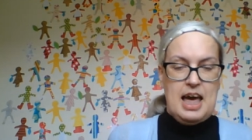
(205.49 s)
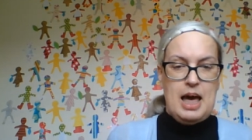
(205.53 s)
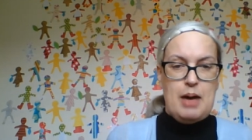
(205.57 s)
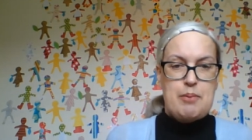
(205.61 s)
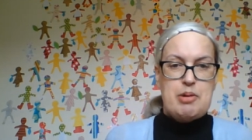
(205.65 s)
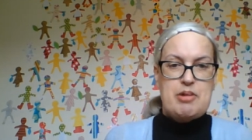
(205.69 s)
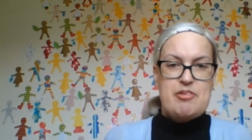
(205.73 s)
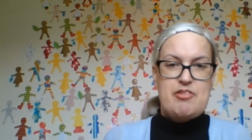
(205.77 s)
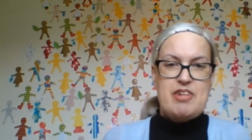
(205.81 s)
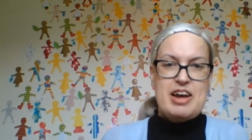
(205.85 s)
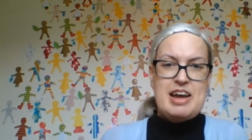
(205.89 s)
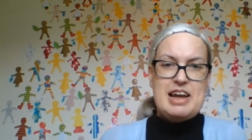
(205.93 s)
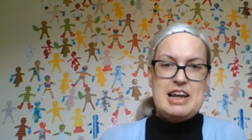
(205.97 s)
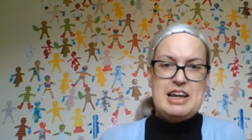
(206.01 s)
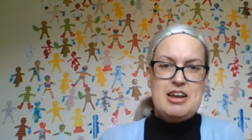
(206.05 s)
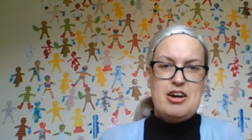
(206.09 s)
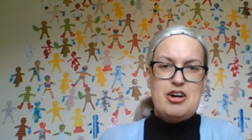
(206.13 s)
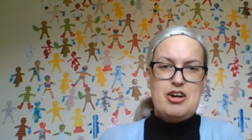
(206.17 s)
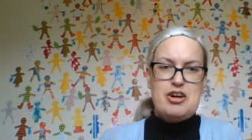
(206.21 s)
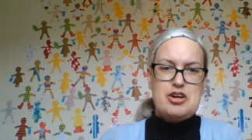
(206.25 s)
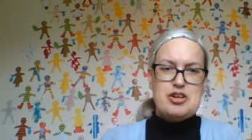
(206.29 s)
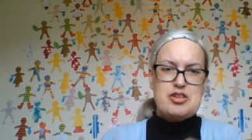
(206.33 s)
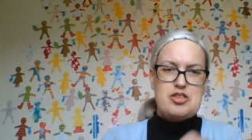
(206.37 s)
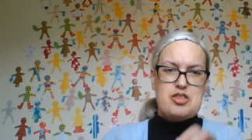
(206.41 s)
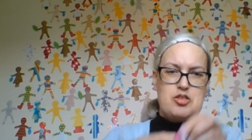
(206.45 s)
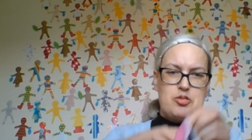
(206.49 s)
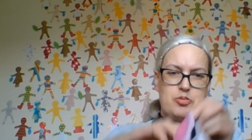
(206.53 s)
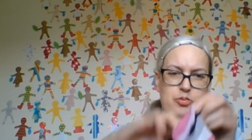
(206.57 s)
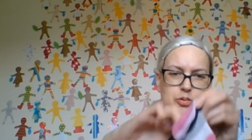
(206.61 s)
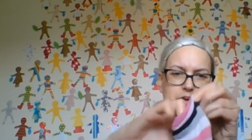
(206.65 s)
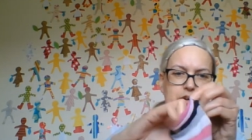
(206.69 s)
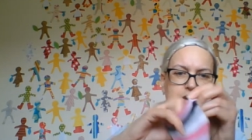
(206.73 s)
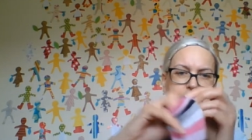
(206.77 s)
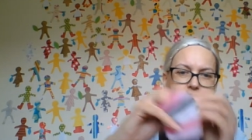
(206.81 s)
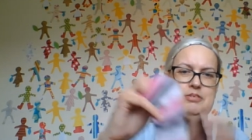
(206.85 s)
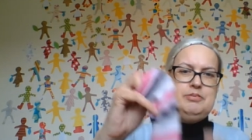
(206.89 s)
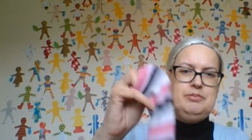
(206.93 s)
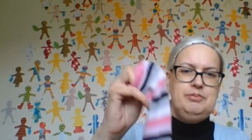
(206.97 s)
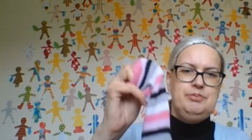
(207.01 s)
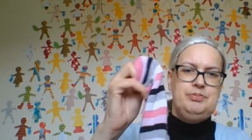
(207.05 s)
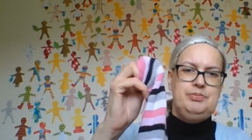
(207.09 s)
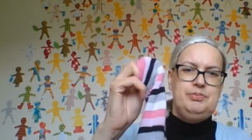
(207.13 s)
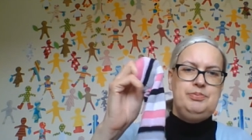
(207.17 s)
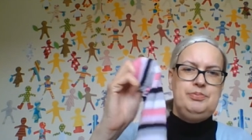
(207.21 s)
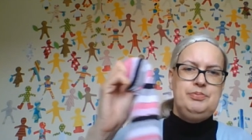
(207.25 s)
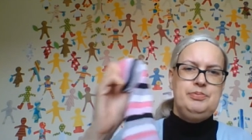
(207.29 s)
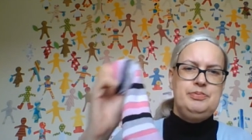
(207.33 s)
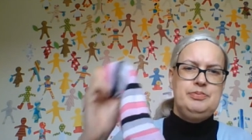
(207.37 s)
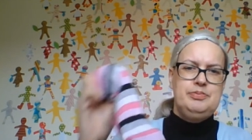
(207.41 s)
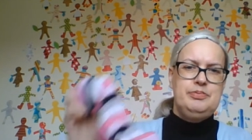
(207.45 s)
My very last one,
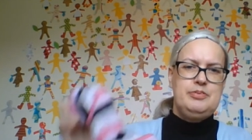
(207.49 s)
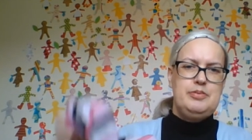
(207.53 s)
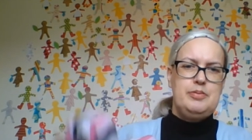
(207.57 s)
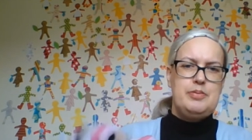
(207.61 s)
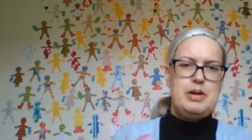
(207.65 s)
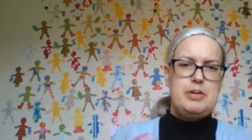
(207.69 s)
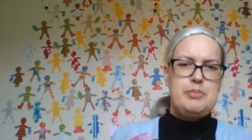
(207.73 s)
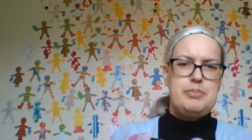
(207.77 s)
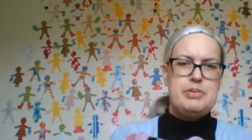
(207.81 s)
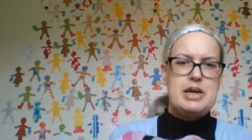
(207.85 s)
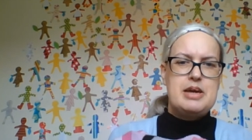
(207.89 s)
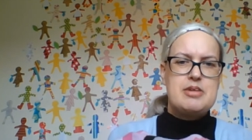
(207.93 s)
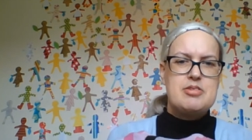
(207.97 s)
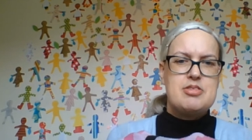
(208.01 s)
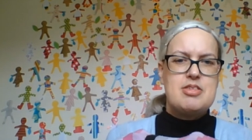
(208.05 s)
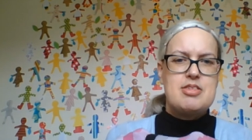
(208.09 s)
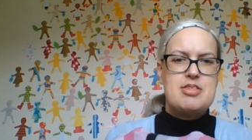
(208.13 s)
you might be able to